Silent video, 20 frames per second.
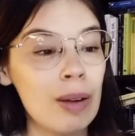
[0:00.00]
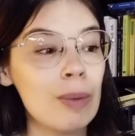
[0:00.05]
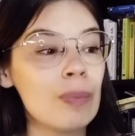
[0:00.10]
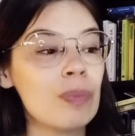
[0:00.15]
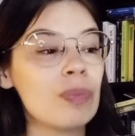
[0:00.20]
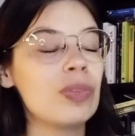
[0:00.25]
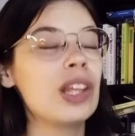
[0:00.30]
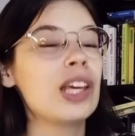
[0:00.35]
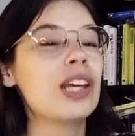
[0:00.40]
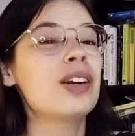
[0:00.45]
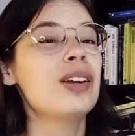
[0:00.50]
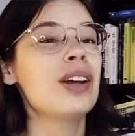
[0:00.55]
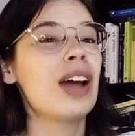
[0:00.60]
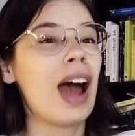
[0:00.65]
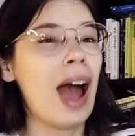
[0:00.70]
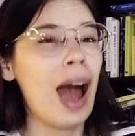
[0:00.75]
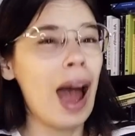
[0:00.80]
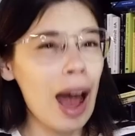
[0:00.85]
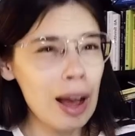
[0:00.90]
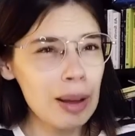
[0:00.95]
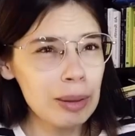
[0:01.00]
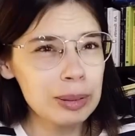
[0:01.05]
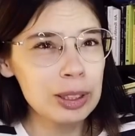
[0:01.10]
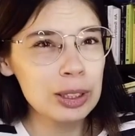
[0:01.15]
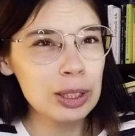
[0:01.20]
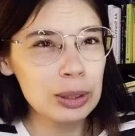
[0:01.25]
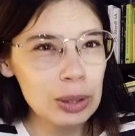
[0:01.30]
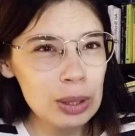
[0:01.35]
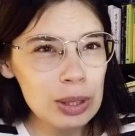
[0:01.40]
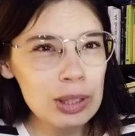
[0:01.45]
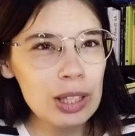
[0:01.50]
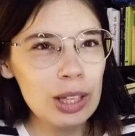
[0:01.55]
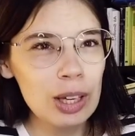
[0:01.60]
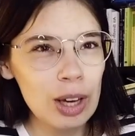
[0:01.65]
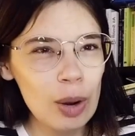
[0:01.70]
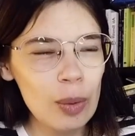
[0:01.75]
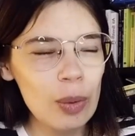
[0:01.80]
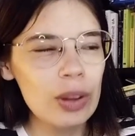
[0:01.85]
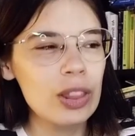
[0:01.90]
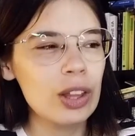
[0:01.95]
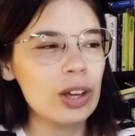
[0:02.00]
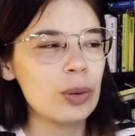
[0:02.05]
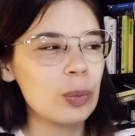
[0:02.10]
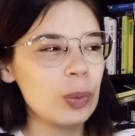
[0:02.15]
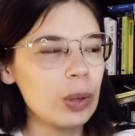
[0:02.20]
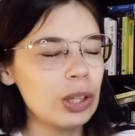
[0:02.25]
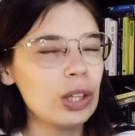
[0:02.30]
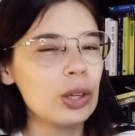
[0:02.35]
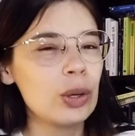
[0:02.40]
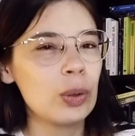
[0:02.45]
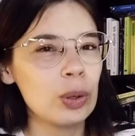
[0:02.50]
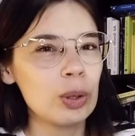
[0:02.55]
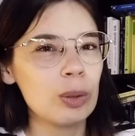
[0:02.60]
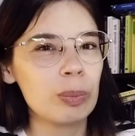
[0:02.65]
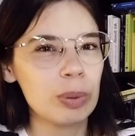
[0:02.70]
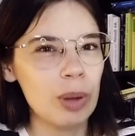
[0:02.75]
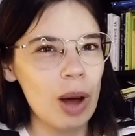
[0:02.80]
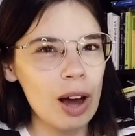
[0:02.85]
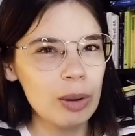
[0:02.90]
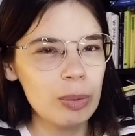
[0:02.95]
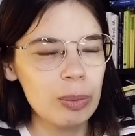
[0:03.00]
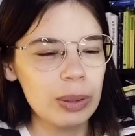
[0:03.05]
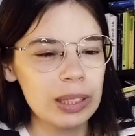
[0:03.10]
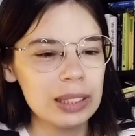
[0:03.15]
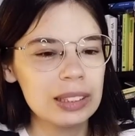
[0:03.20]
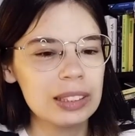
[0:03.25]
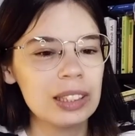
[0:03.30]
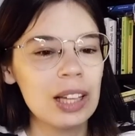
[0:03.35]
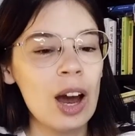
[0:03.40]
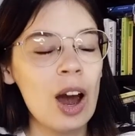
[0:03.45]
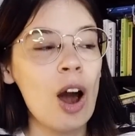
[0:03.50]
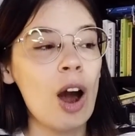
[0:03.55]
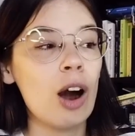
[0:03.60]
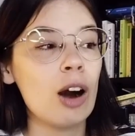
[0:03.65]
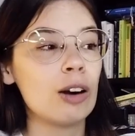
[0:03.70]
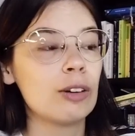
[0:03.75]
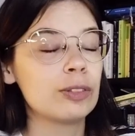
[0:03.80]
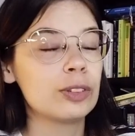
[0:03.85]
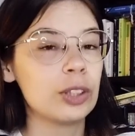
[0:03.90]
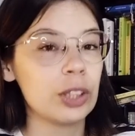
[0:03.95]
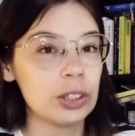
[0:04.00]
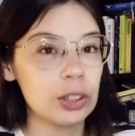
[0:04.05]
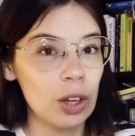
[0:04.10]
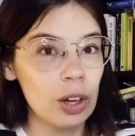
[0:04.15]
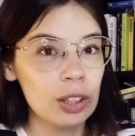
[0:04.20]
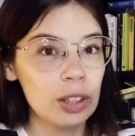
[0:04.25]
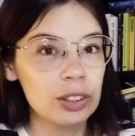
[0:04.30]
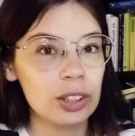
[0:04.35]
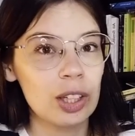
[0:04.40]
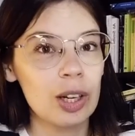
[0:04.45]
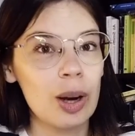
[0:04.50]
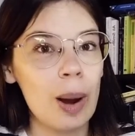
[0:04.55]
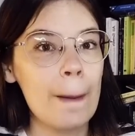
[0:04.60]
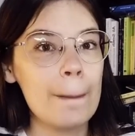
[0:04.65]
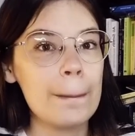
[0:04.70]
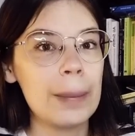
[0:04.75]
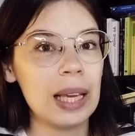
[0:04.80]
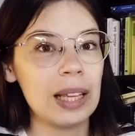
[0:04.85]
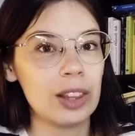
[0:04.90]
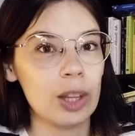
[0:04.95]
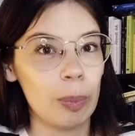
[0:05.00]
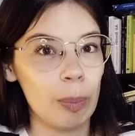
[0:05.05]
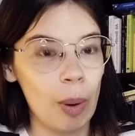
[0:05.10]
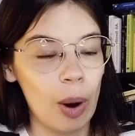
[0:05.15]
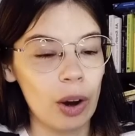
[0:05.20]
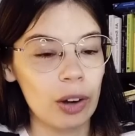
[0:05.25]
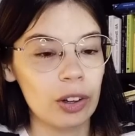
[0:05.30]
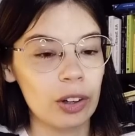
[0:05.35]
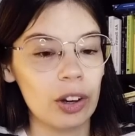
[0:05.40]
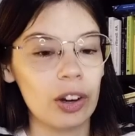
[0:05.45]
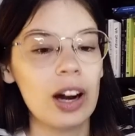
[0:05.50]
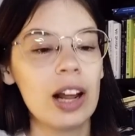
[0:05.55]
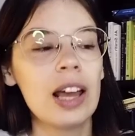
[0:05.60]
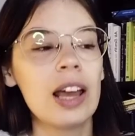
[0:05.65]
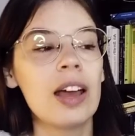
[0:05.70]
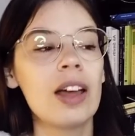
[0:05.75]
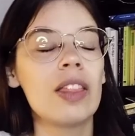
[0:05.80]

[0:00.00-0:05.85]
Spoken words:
they could absolutely go with a really cool plot twist of the doctor being the partner.